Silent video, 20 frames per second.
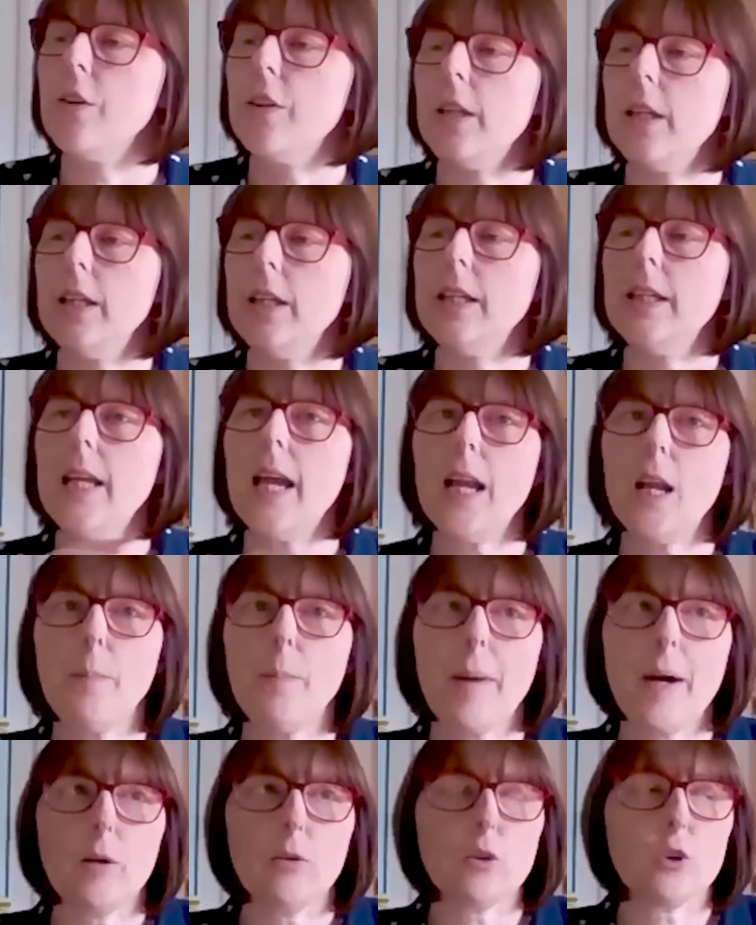the Yellow
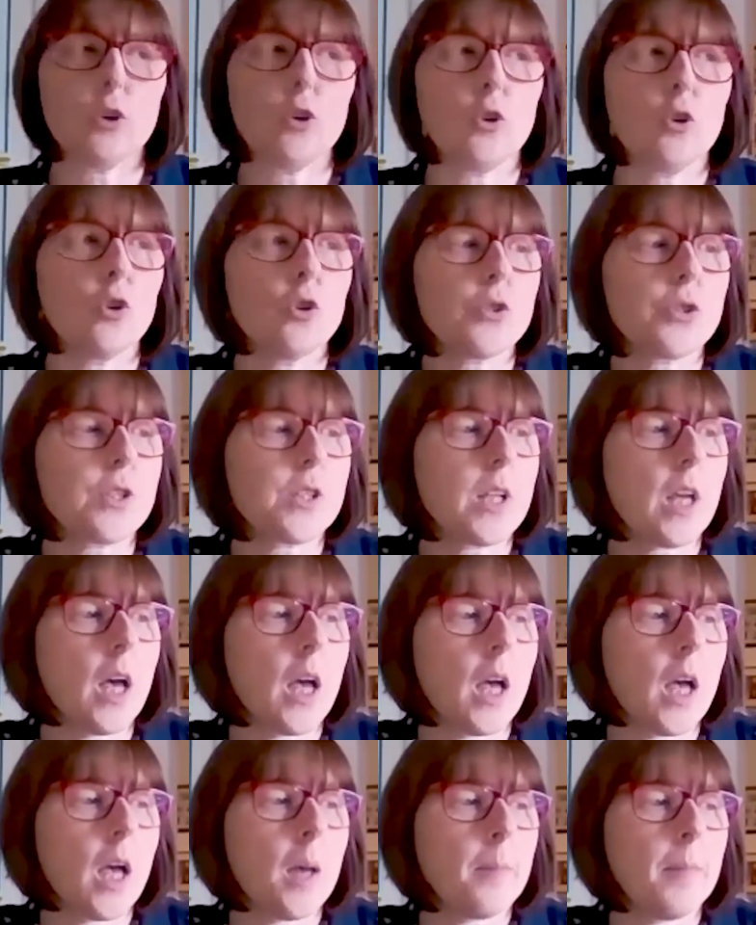Belt course
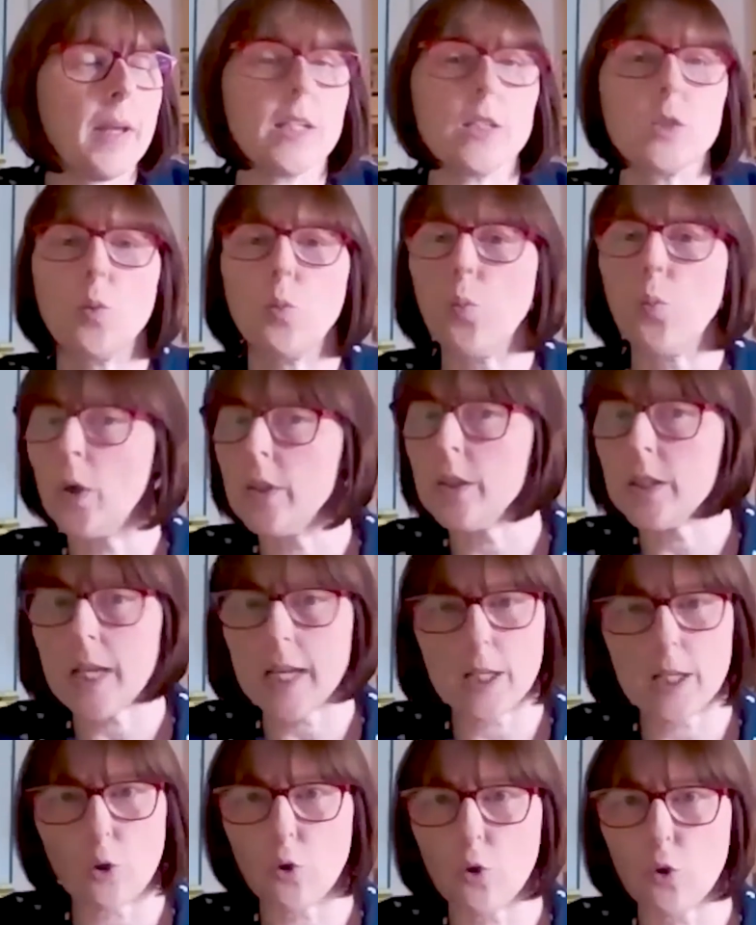is a
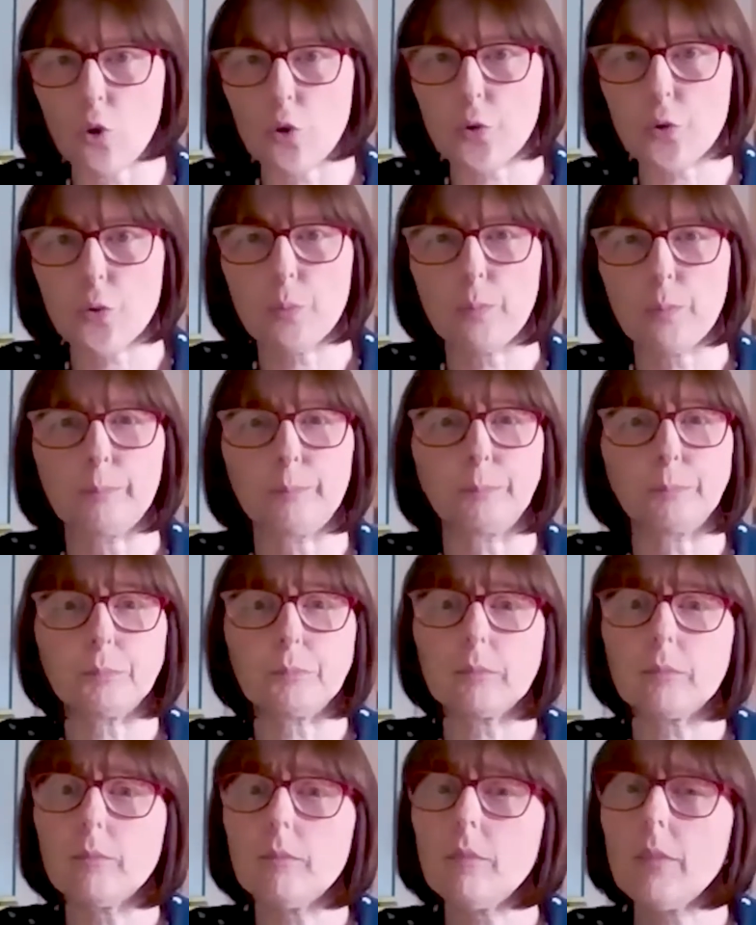one-day course,
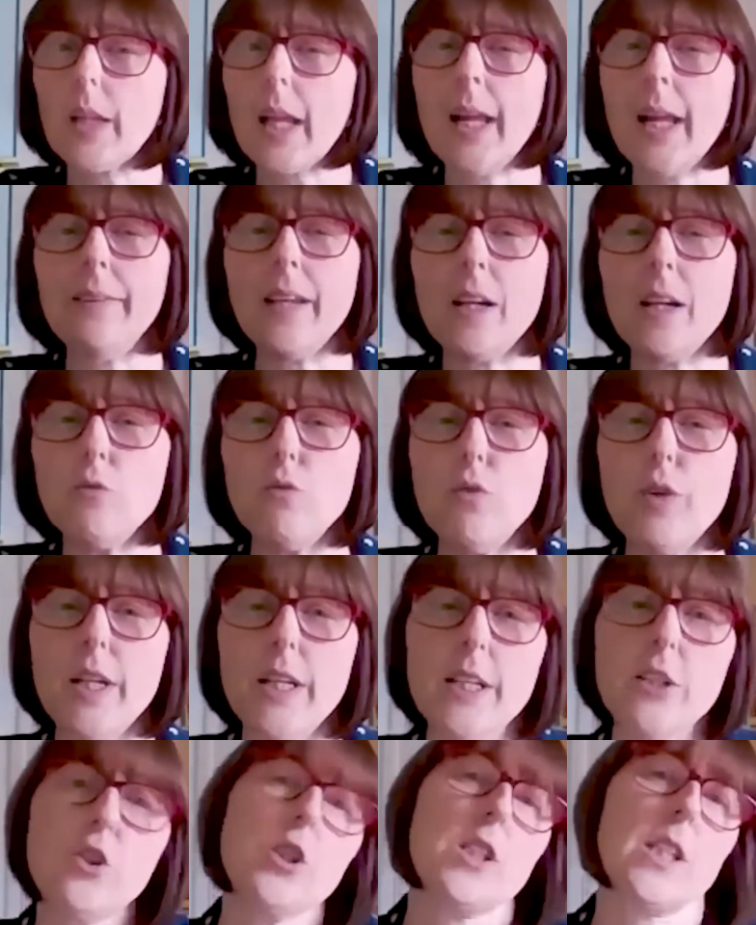and that
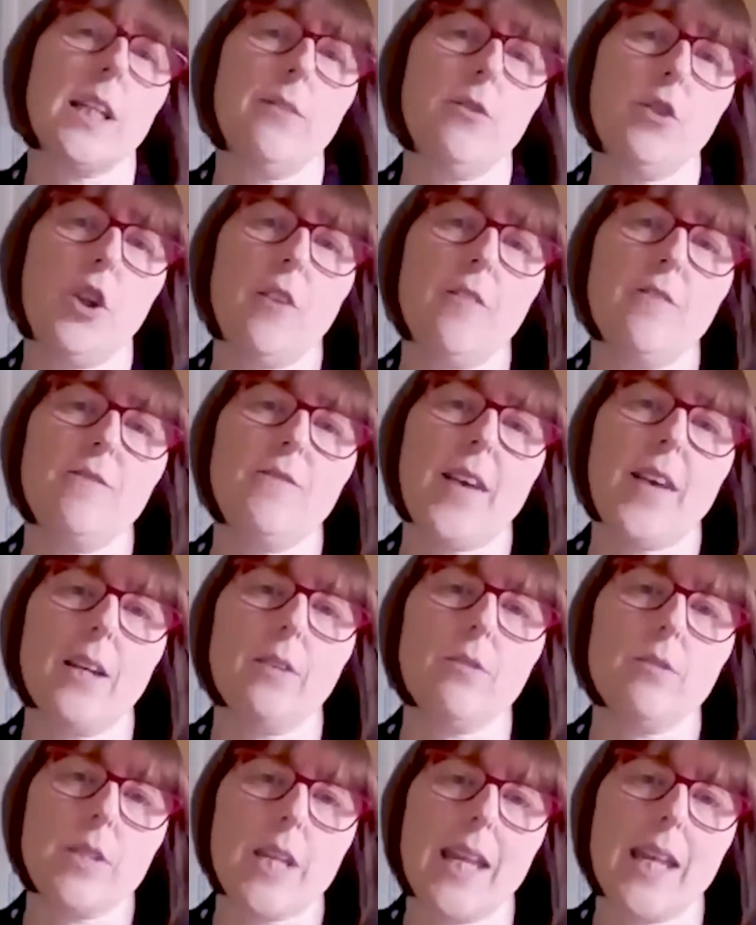really just gives you a
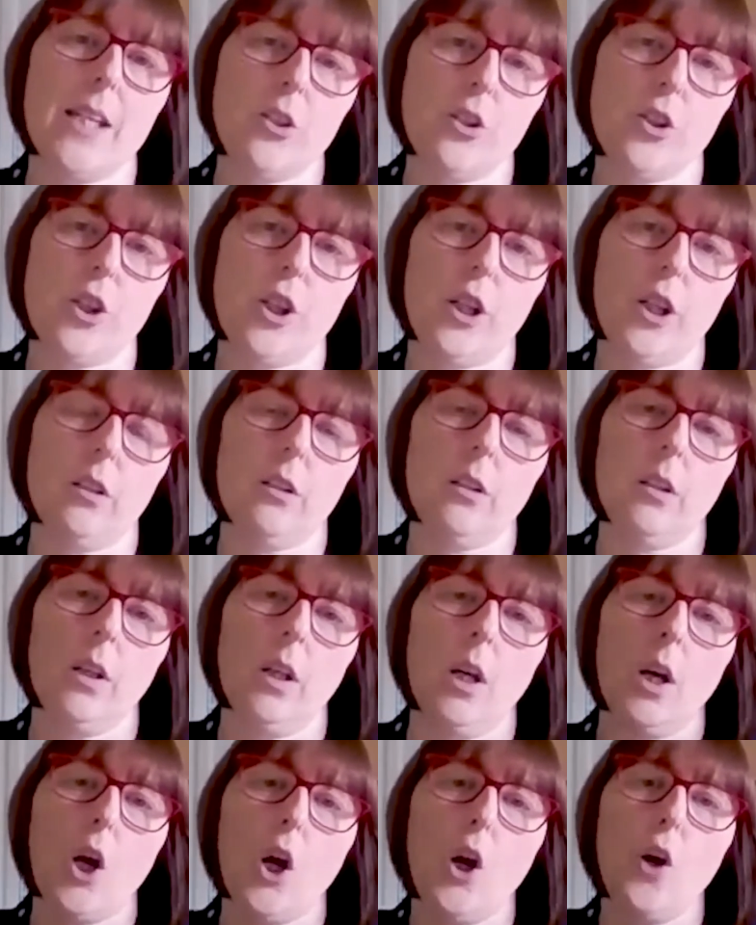foundation
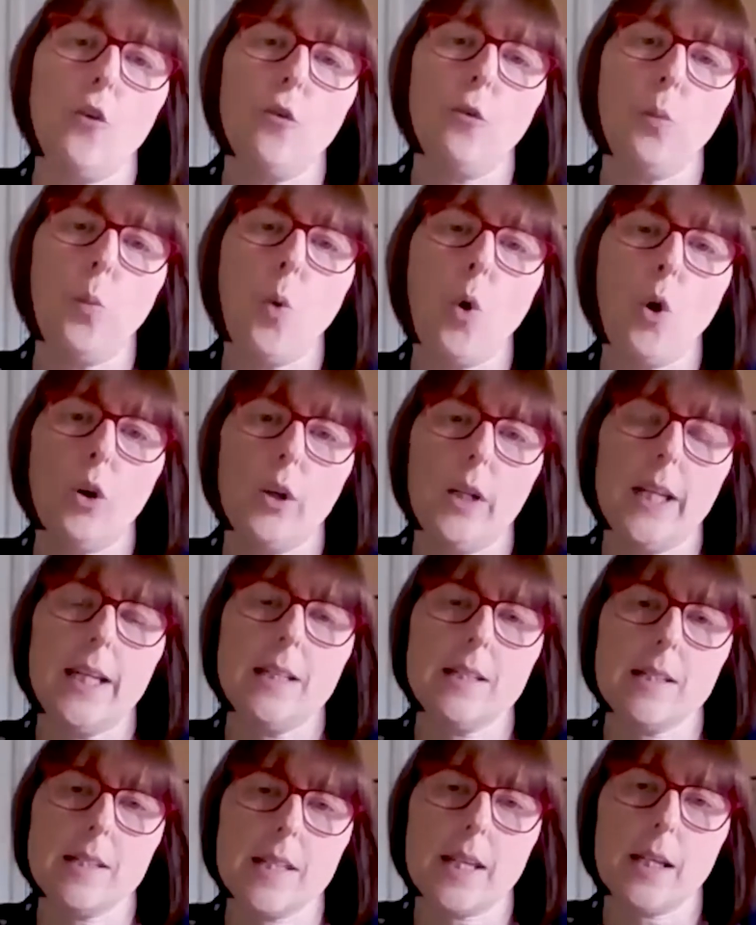of what
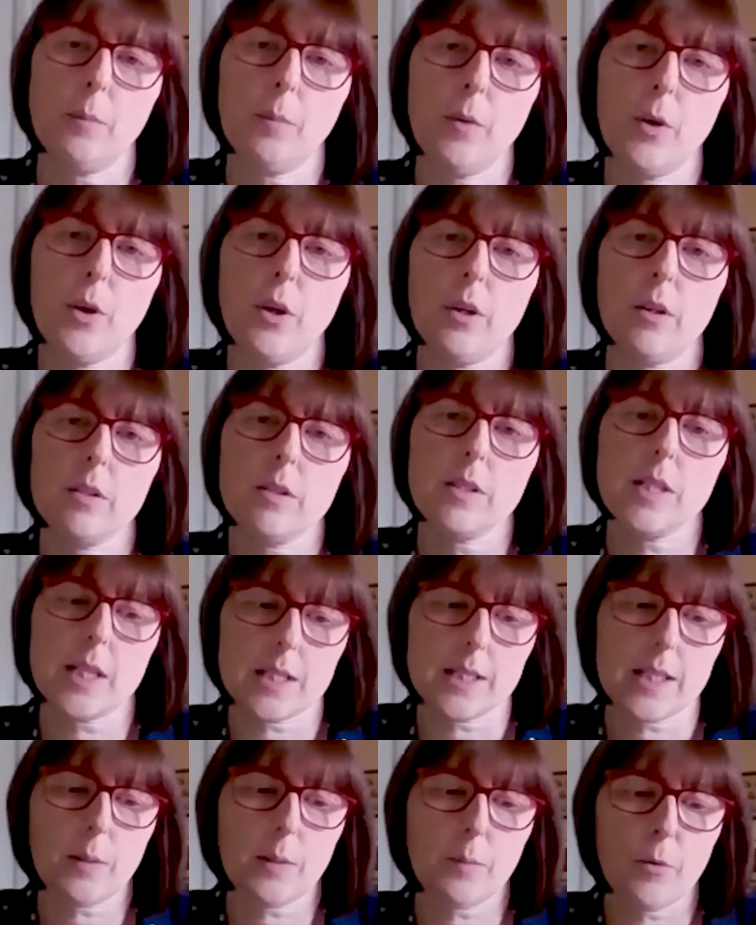Lean Six
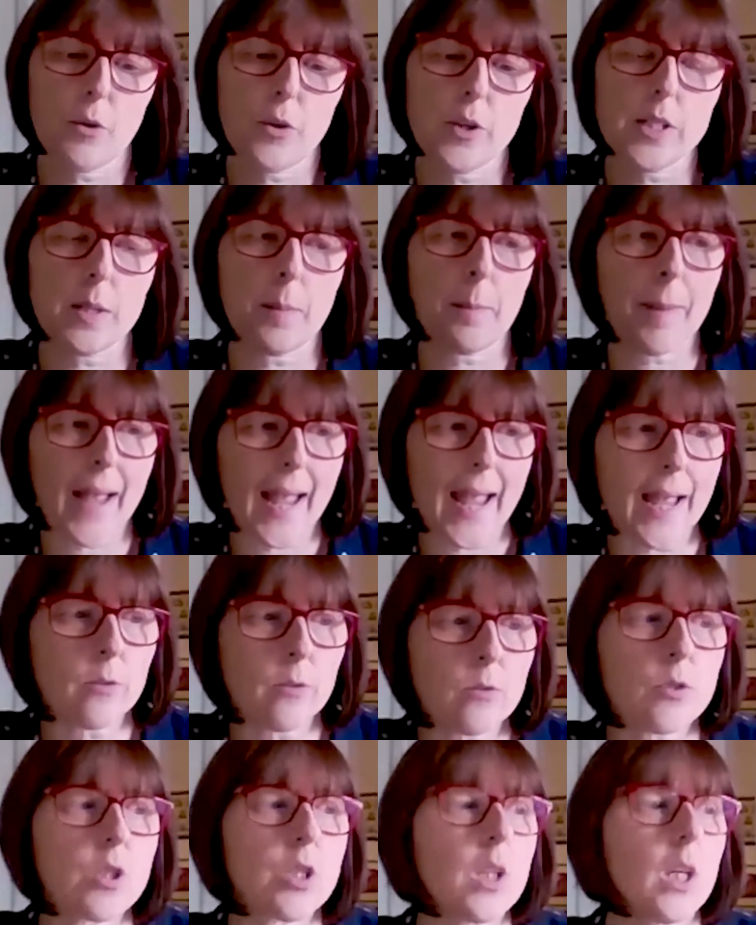Sigma is
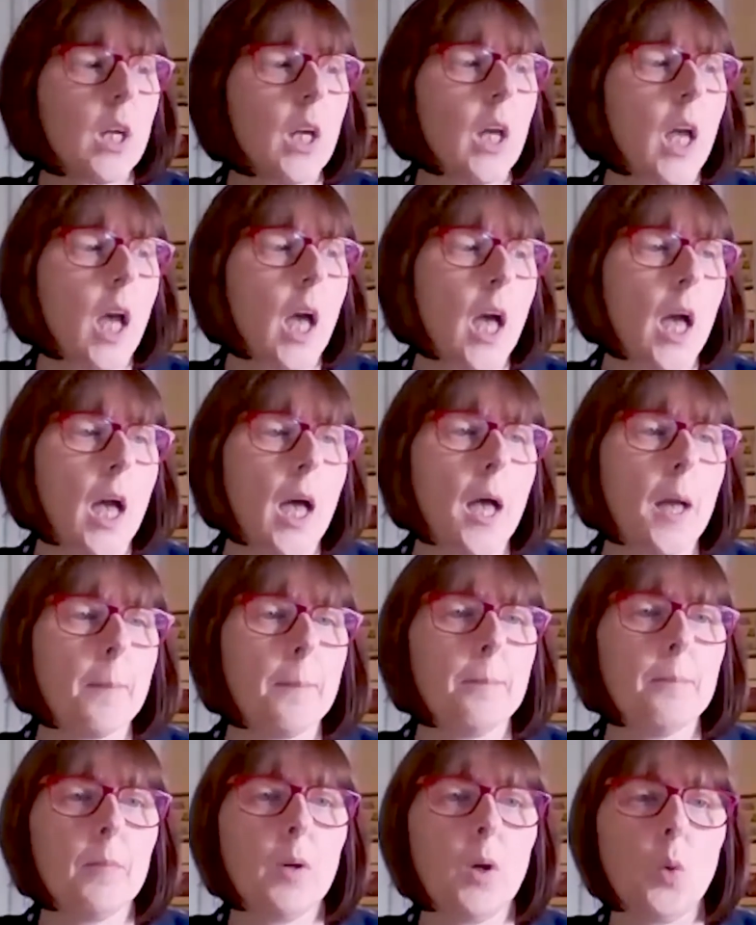about,
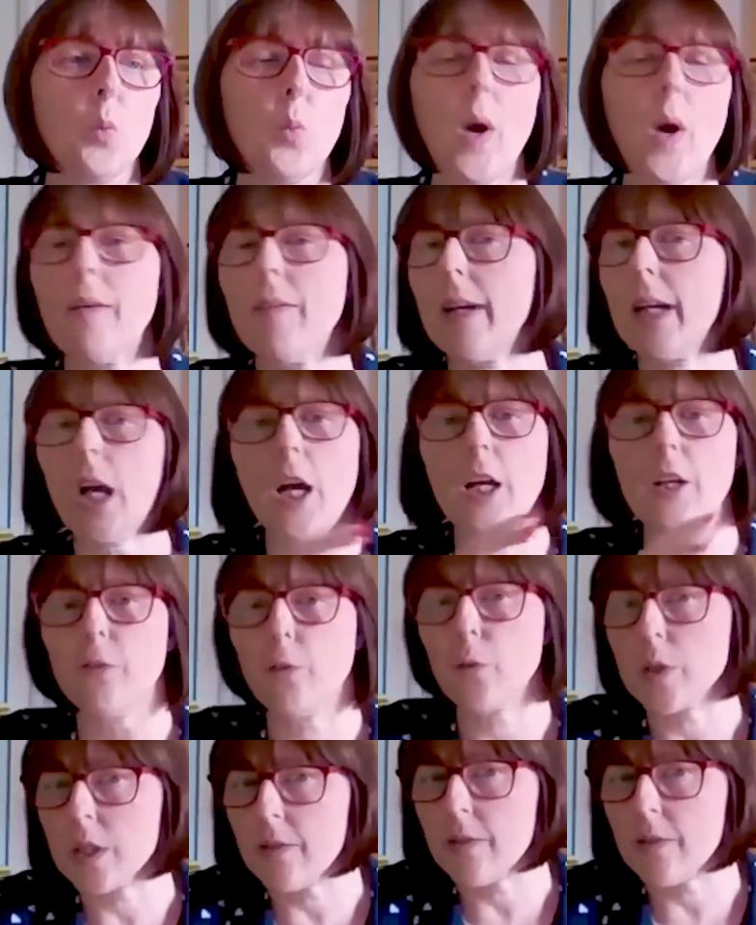where it kind of was